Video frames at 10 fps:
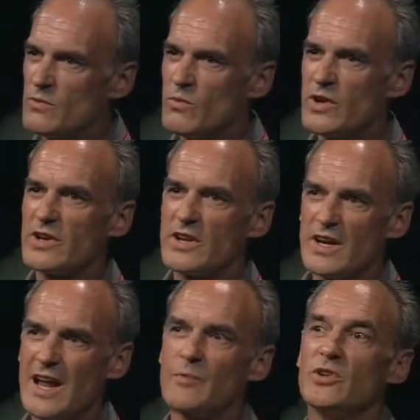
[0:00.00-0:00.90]
what
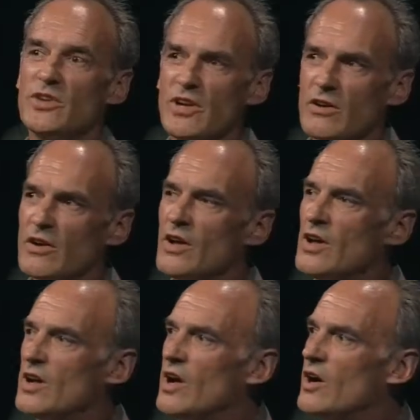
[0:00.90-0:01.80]
happened here?
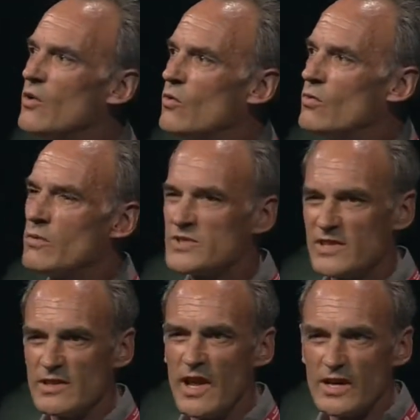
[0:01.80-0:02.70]
What was
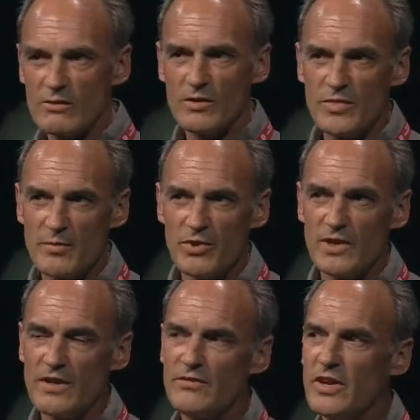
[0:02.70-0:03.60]
it like when people
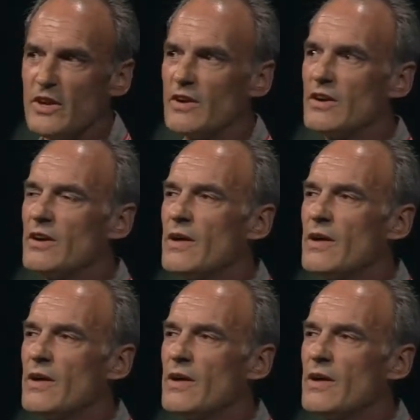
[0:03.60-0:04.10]
lived here?